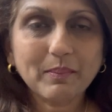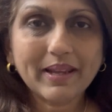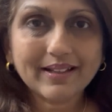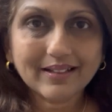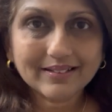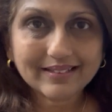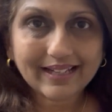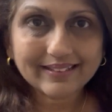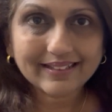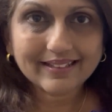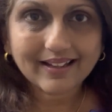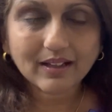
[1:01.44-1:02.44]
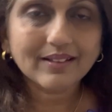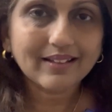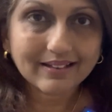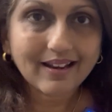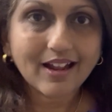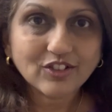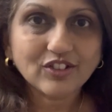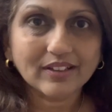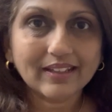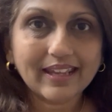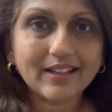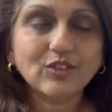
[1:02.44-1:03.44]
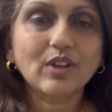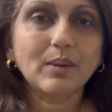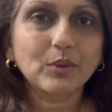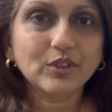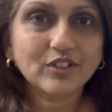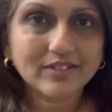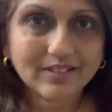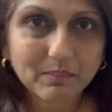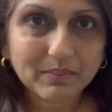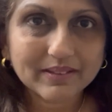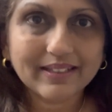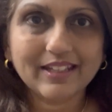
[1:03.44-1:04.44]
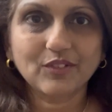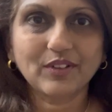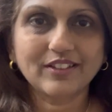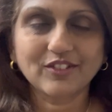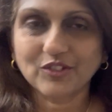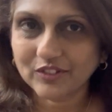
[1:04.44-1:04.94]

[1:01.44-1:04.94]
make a slightly larger cake, so I'm going to double the ingredients.